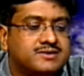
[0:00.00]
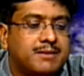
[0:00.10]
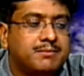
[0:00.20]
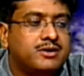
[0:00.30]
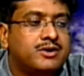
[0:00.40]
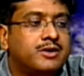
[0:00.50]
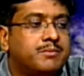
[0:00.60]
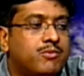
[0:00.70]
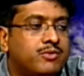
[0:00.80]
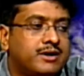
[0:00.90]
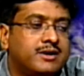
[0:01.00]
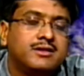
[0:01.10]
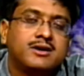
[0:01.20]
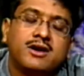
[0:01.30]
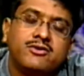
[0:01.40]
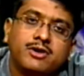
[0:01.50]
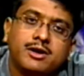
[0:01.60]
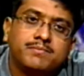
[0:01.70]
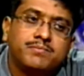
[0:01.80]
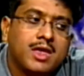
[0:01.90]
have been reported in the country.
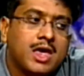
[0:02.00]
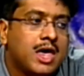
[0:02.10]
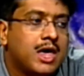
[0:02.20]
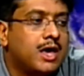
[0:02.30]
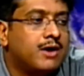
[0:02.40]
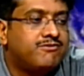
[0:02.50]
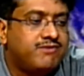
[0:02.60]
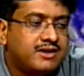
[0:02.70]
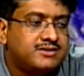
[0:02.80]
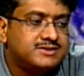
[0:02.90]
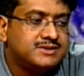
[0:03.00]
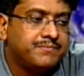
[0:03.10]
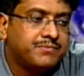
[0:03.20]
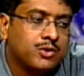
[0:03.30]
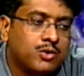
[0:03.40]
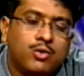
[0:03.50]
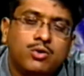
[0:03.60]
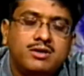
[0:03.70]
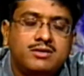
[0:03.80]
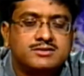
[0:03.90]
Floods,
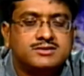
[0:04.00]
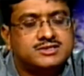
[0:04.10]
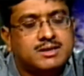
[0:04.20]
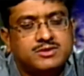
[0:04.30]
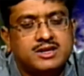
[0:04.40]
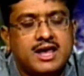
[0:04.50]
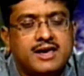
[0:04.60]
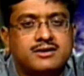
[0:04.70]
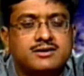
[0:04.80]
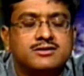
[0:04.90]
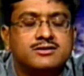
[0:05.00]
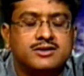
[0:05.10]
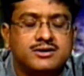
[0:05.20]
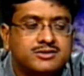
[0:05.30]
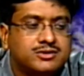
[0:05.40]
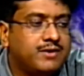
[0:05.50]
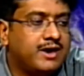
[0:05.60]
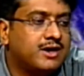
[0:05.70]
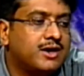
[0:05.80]
whole something like earthquake,